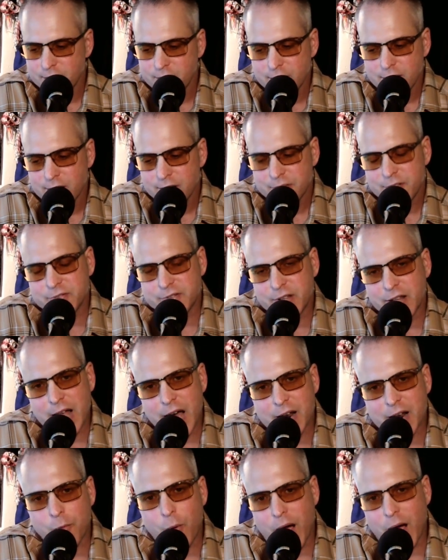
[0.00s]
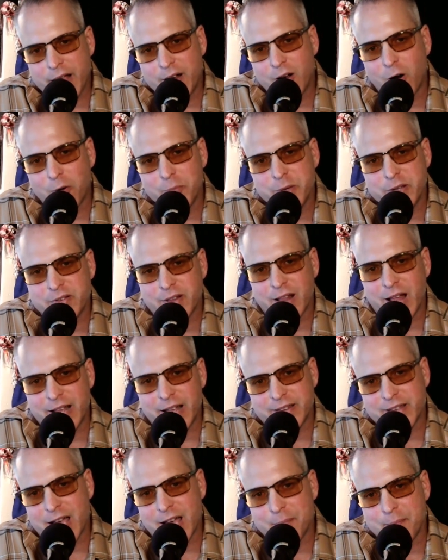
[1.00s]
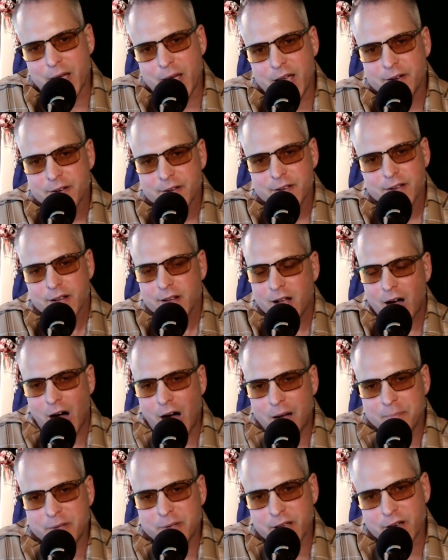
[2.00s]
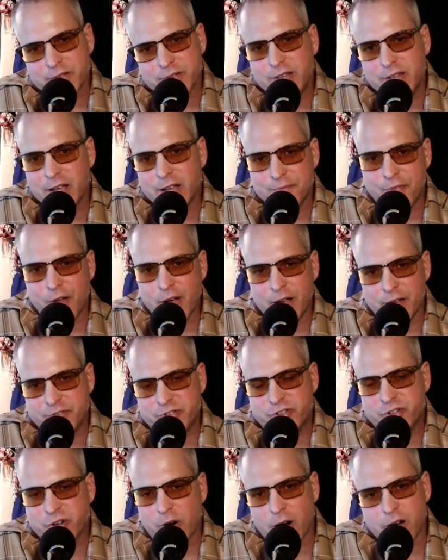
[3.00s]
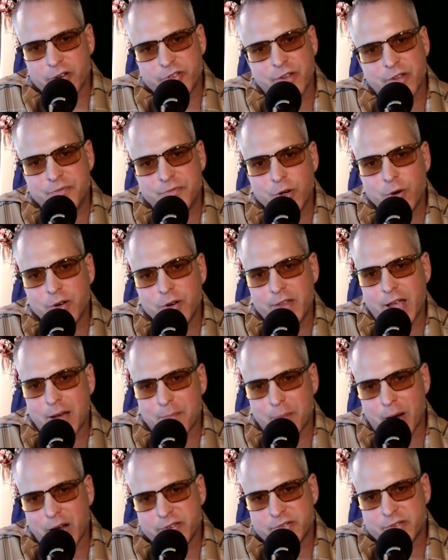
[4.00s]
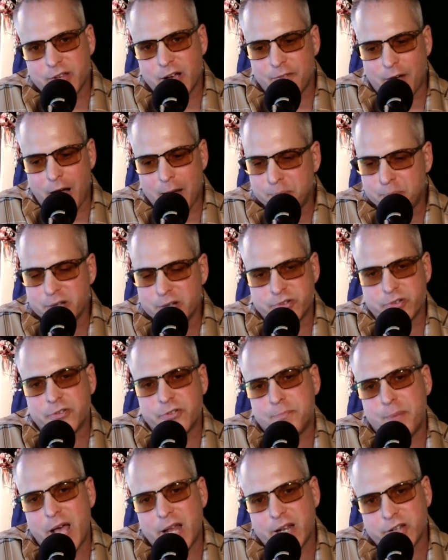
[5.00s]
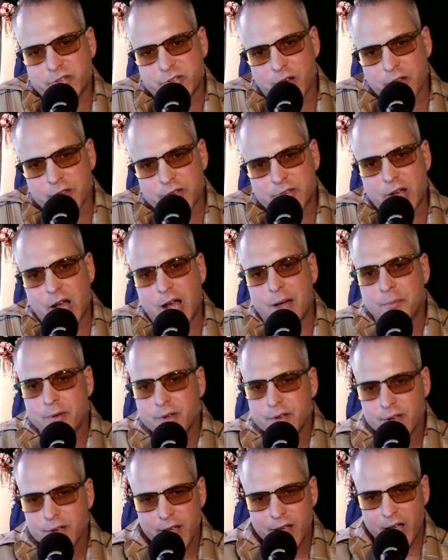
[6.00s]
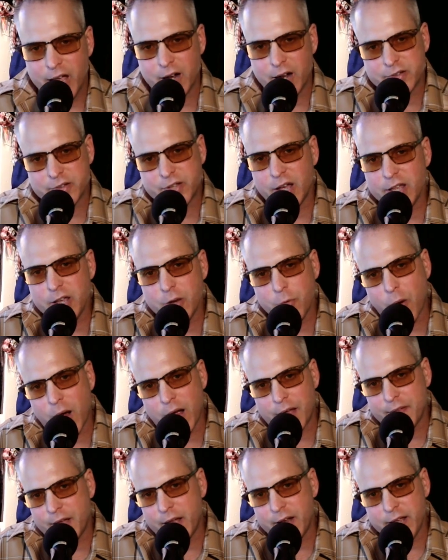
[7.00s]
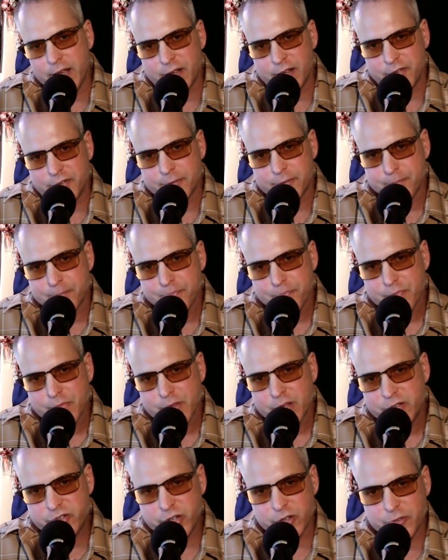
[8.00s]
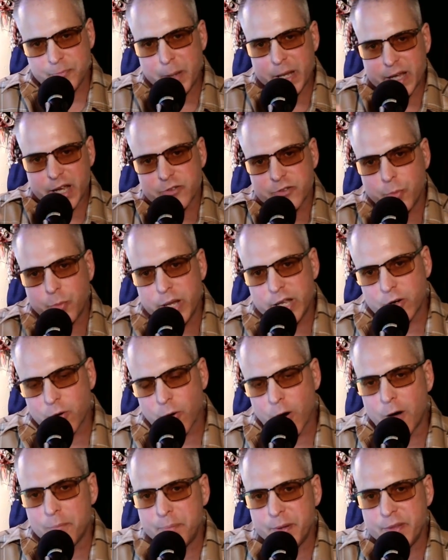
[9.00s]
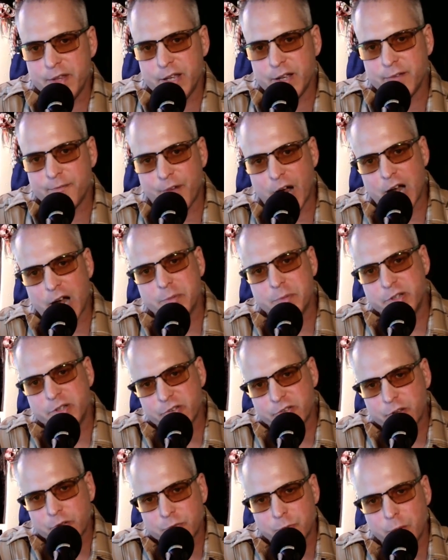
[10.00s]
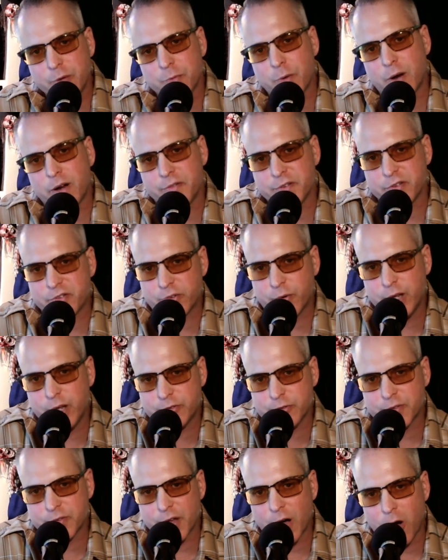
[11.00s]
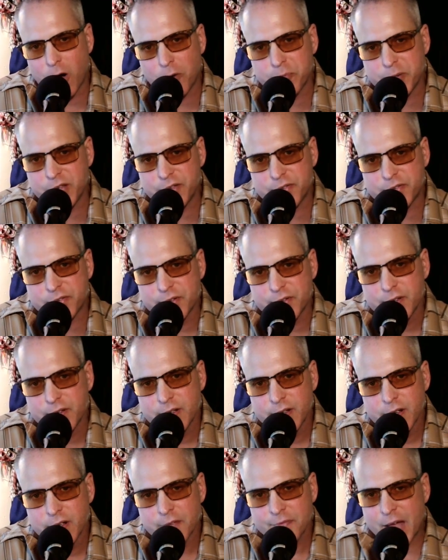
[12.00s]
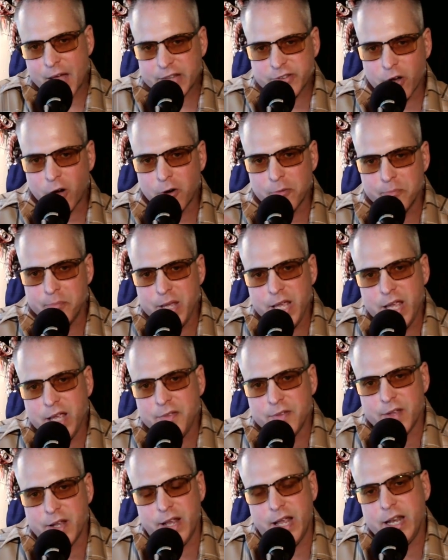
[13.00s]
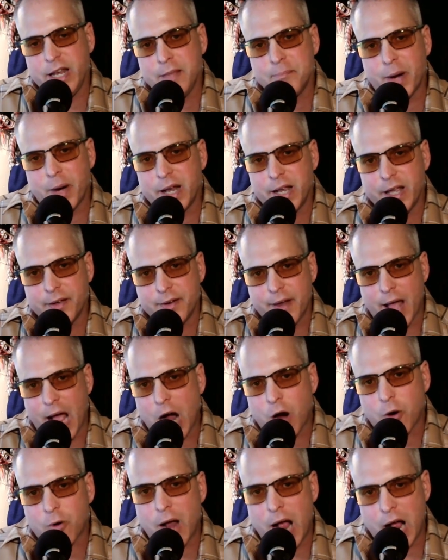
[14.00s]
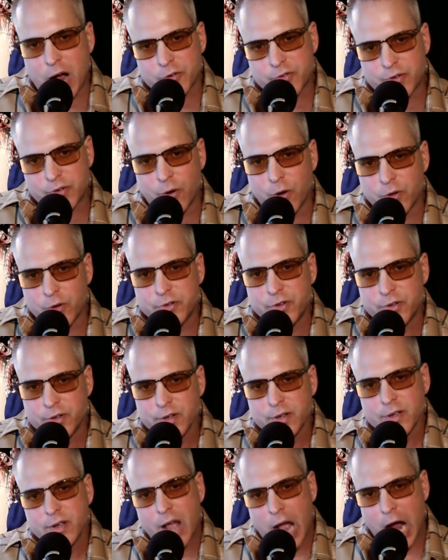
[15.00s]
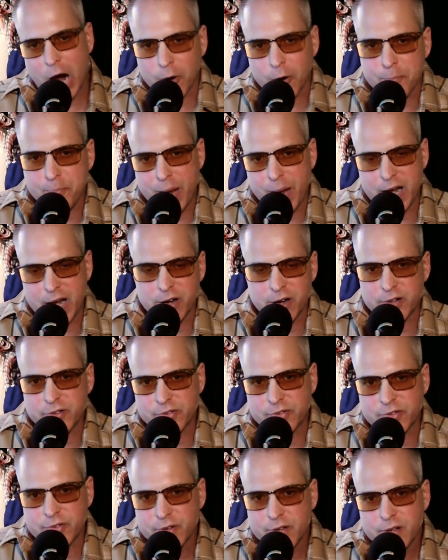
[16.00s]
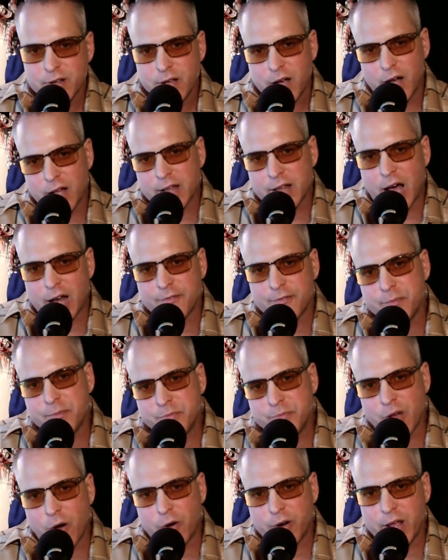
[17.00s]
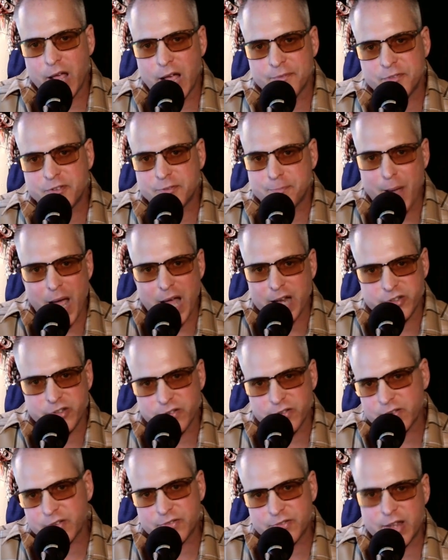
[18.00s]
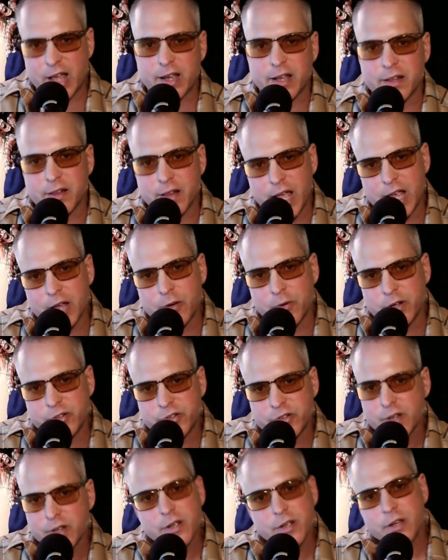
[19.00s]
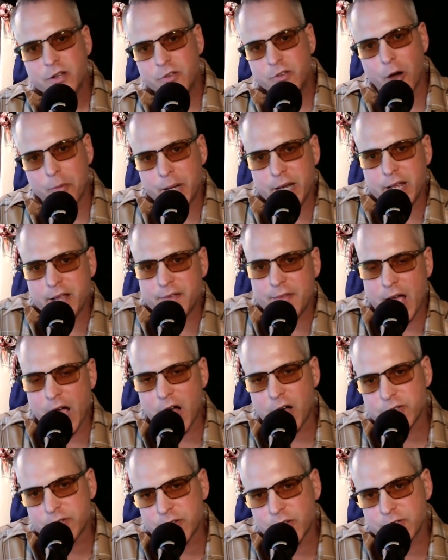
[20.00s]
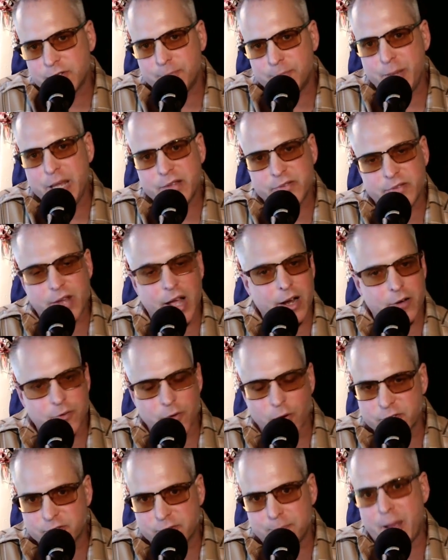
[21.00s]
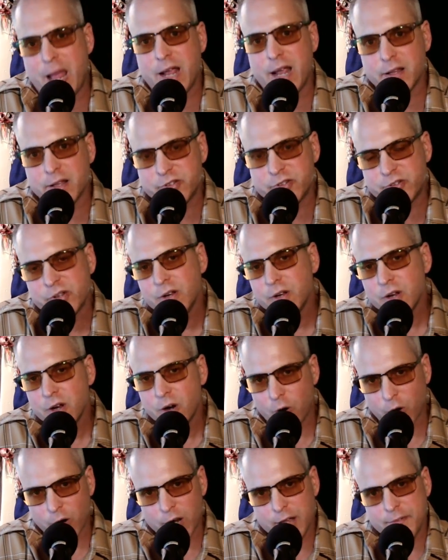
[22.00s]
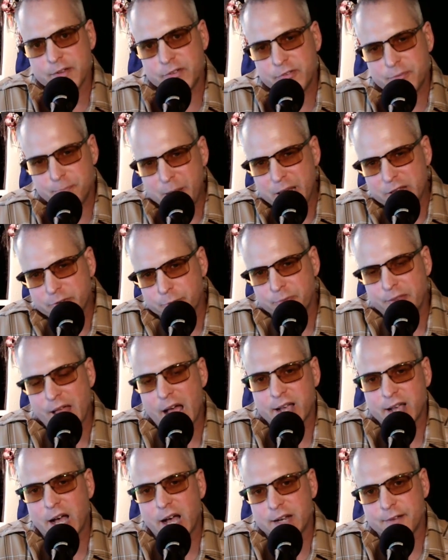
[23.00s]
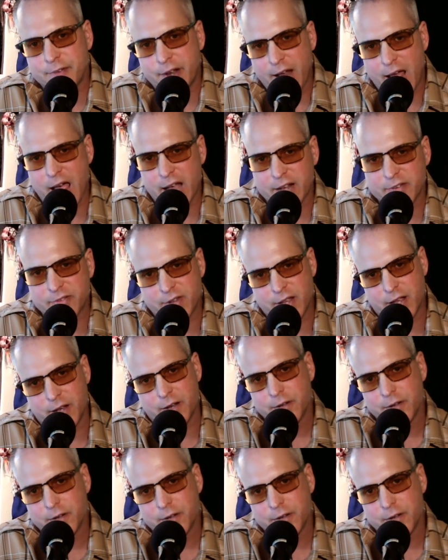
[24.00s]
There's a lot of white homies like that, man. I'm guilty of charged of doing that myself. I butcher Spanish all the time. And I'll tell you why that is. Just because we grow up in the environment, just because we run in the streets with the homies, that don't mean that anybody in our household, our parents, a lot of them don't have Spanish as a second language. Nobody in the household speaks like, oh, Spanglish, or even speaks with that kind of an accent.